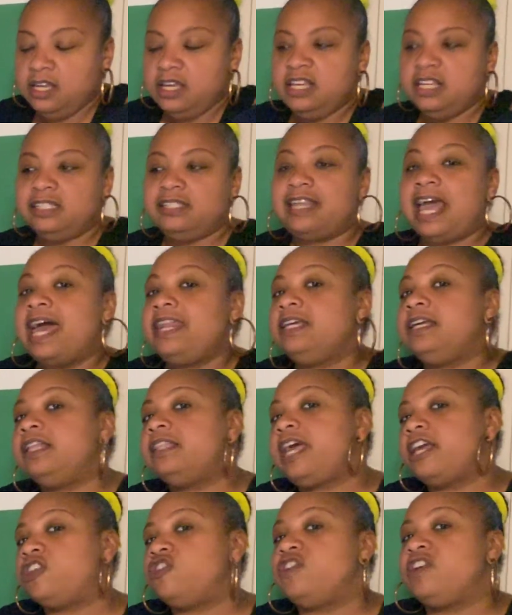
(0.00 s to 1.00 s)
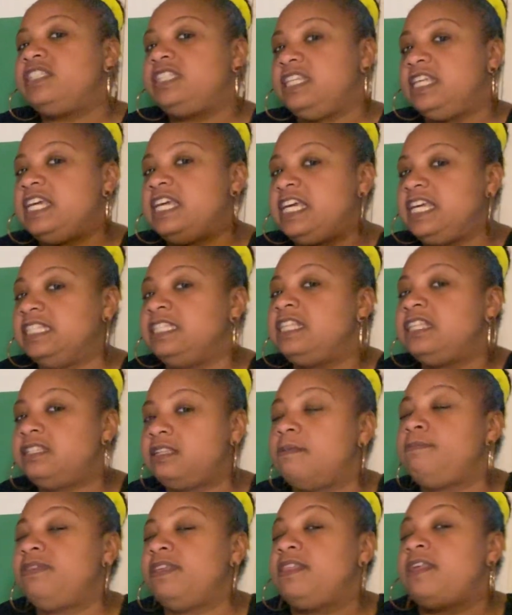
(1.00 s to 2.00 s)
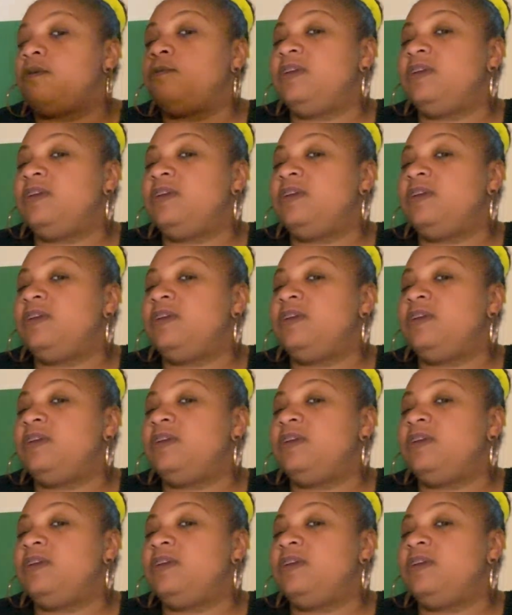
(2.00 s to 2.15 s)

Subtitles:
Static electricity isn't something that